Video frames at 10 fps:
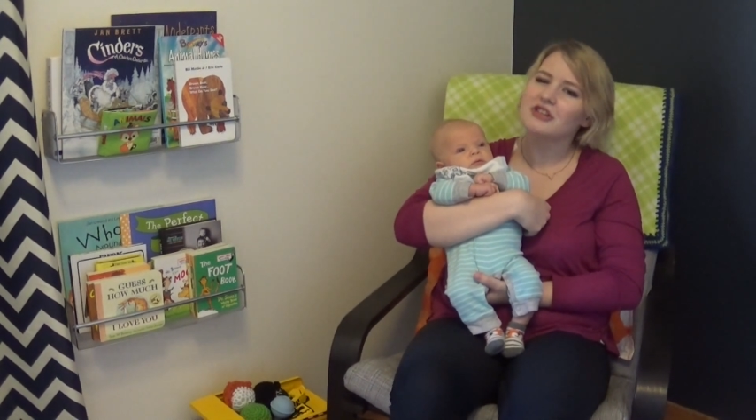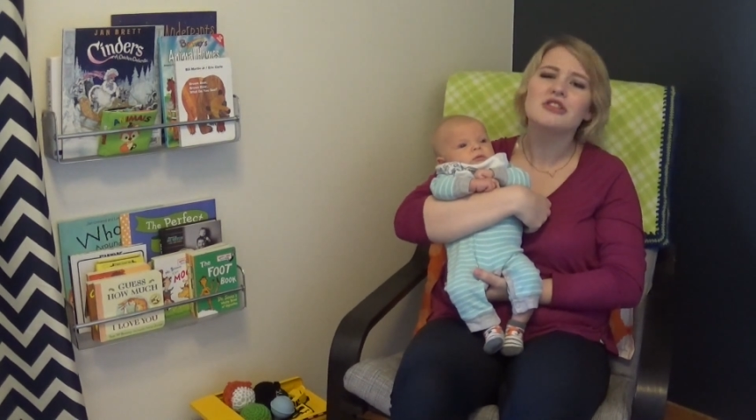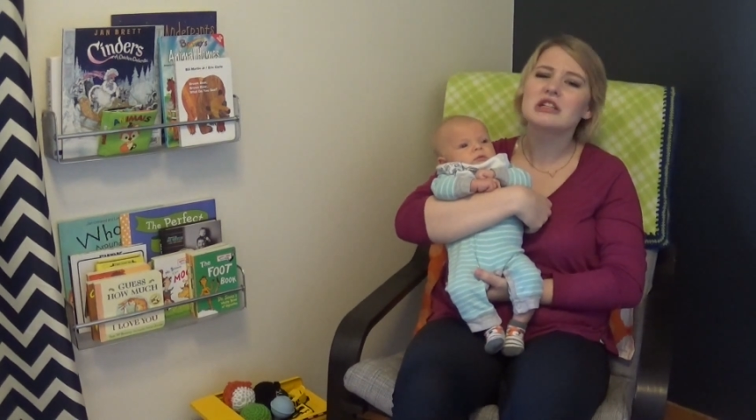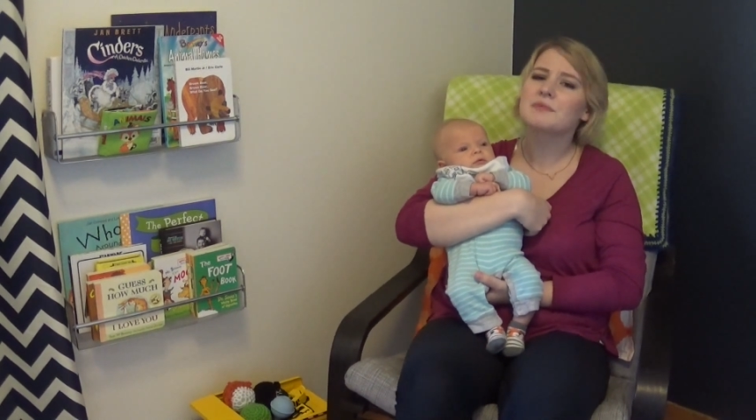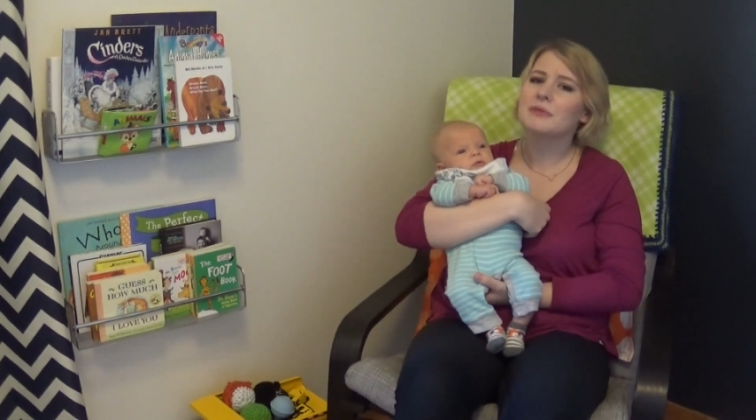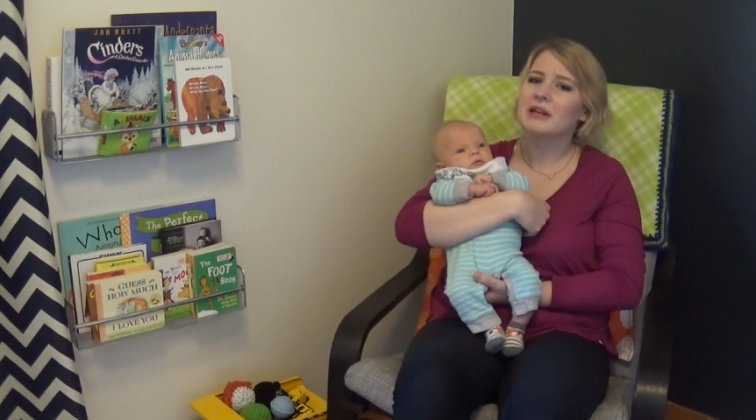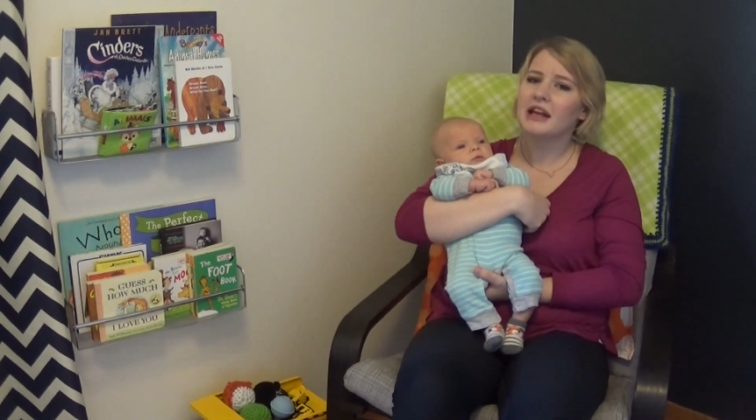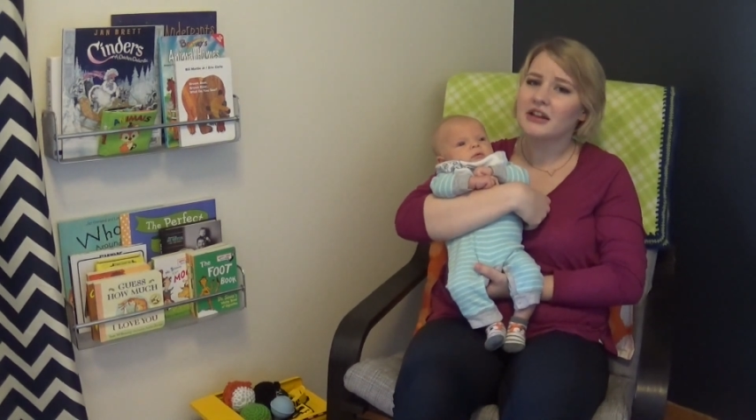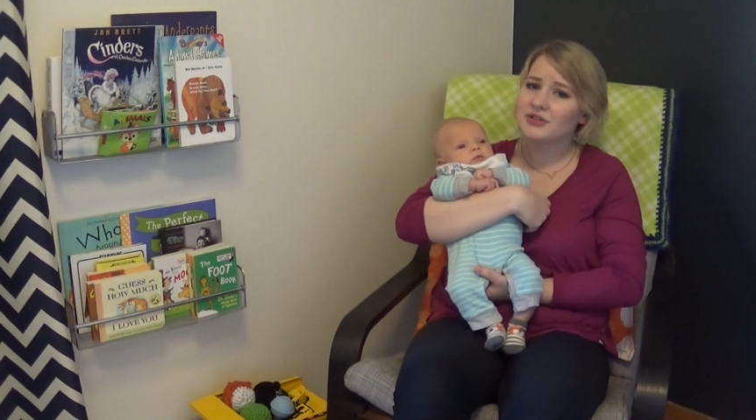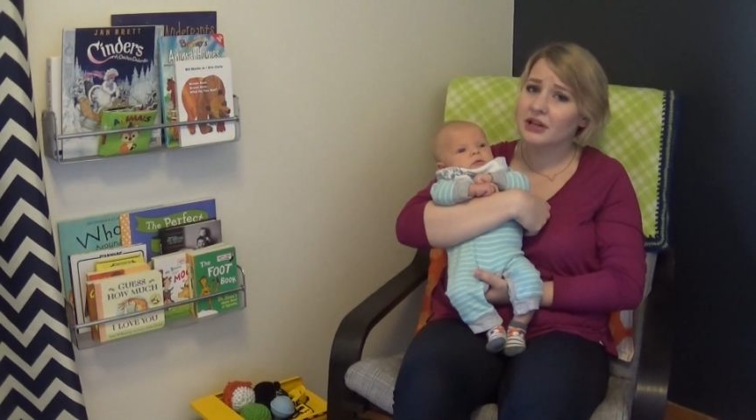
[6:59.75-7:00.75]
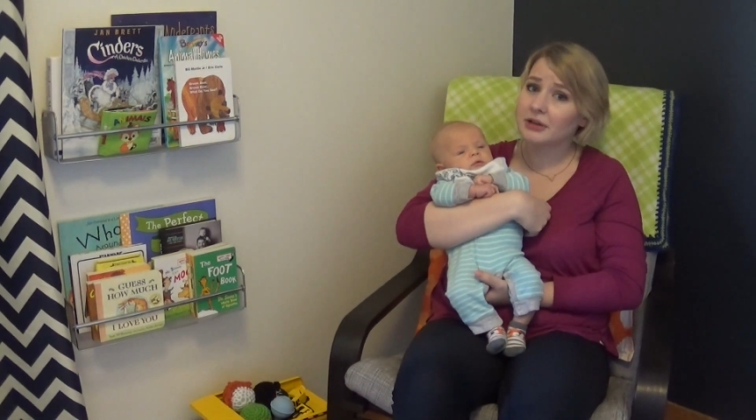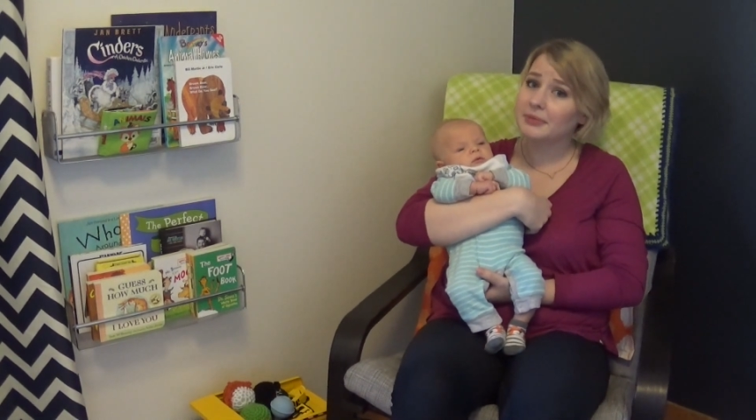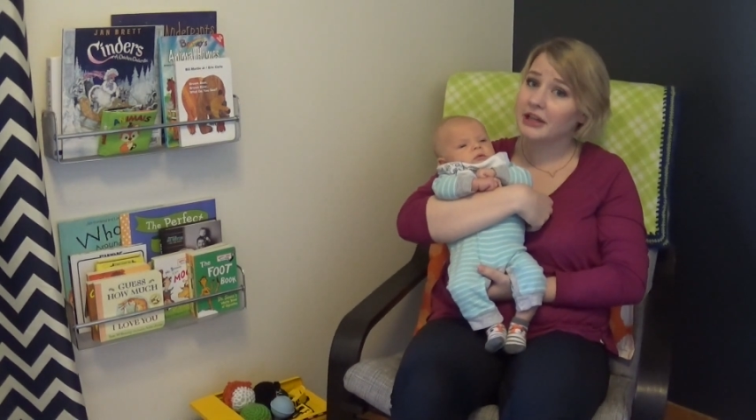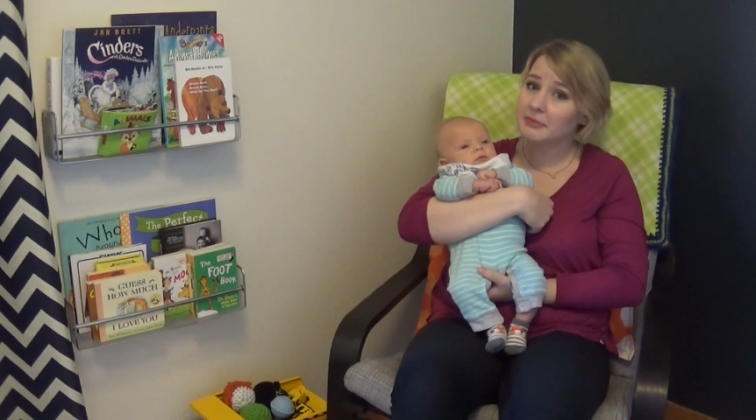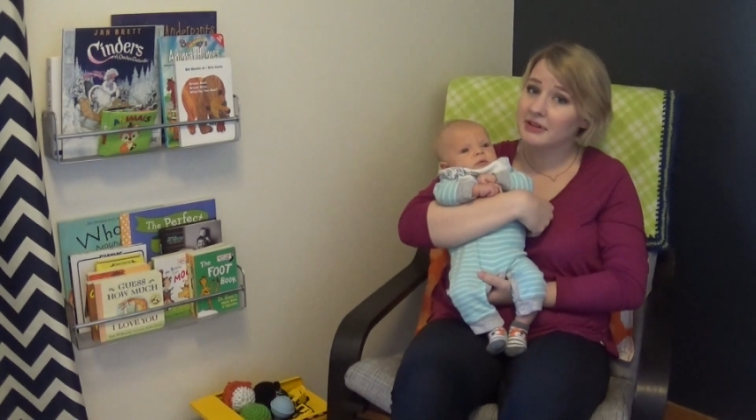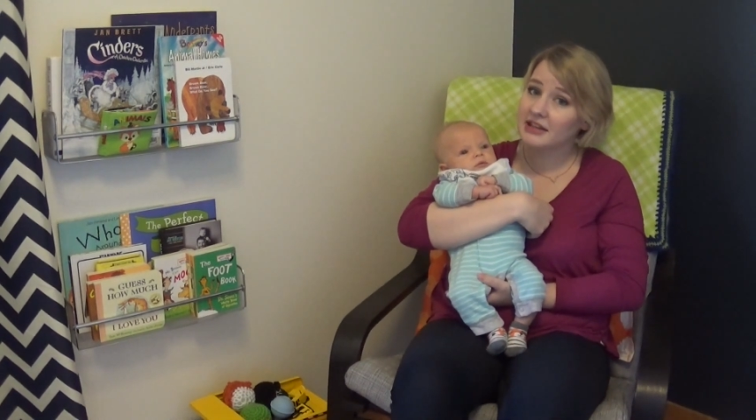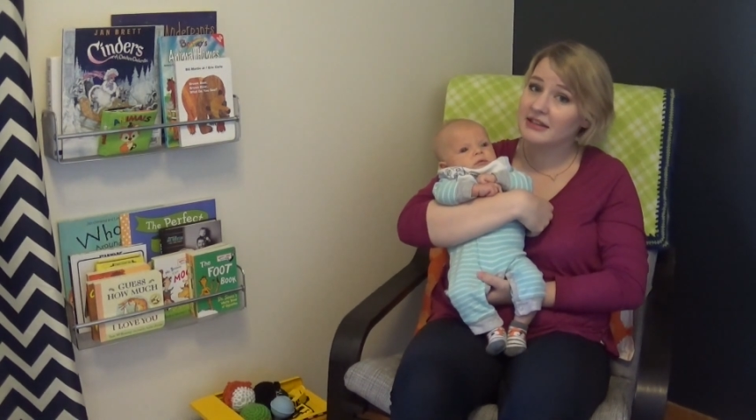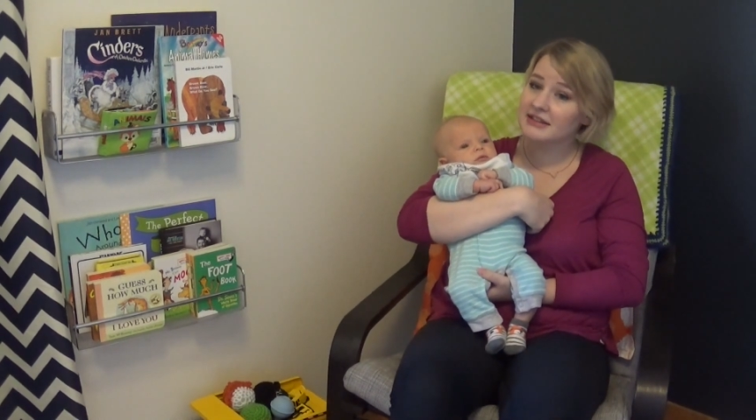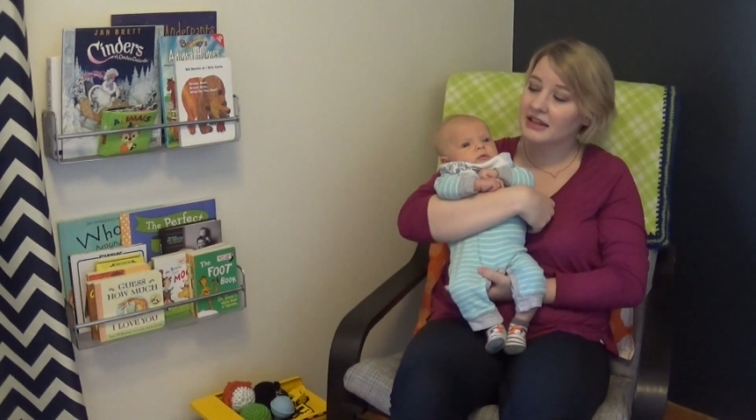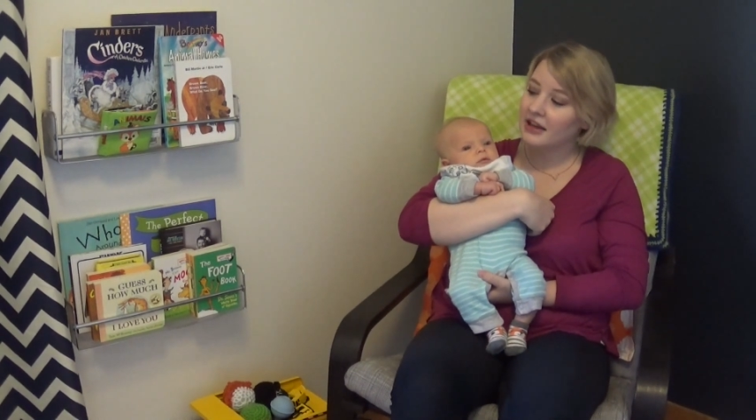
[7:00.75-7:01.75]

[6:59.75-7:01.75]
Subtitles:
Could you just put me down so I could play, please?